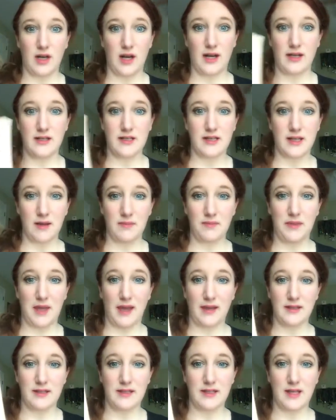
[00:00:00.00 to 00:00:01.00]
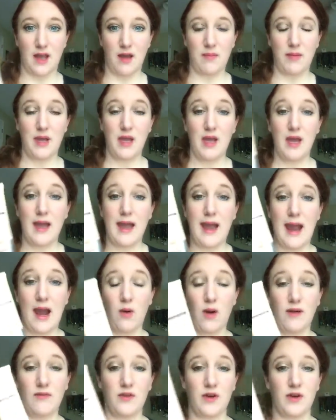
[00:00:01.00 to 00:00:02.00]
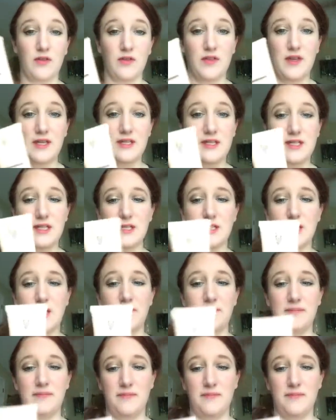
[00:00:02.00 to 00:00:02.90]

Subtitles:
you can kind of skip that step. However, this is